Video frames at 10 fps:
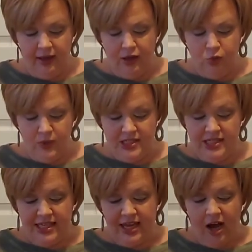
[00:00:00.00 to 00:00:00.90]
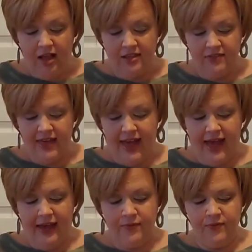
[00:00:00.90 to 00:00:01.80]
we see all of
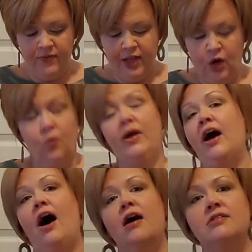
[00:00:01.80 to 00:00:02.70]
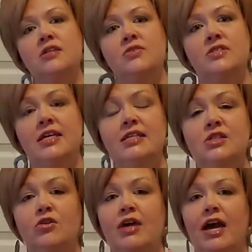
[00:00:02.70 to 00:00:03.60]
that. We also see,
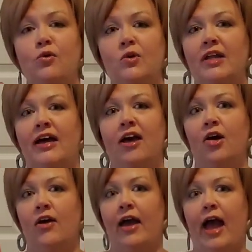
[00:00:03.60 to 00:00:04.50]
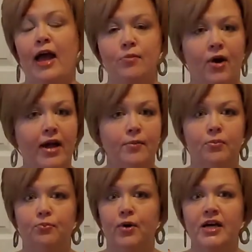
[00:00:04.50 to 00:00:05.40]
we're like, okay, Abraham
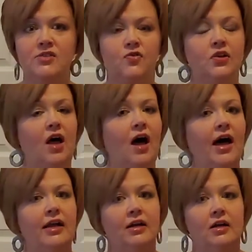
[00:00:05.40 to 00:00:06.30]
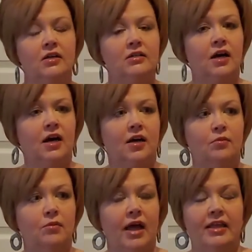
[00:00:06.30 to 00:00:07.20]
prays for Lot,
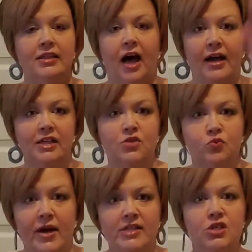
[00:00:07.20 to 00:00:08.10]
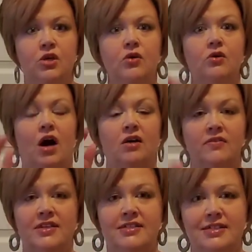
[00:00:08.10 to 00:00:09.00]
and Lot is rescued. All of
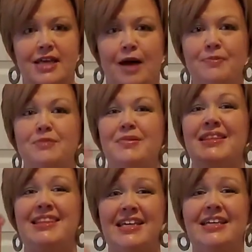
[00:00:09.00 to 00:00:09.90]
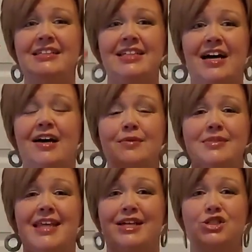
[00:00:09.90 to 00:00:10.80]
these things happen. But then comes
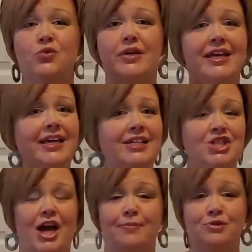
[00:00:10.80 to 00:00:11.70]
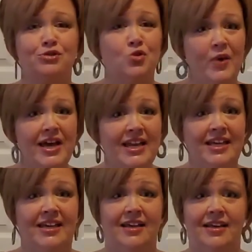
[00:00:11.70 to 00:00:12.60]
that tricky chapter 20.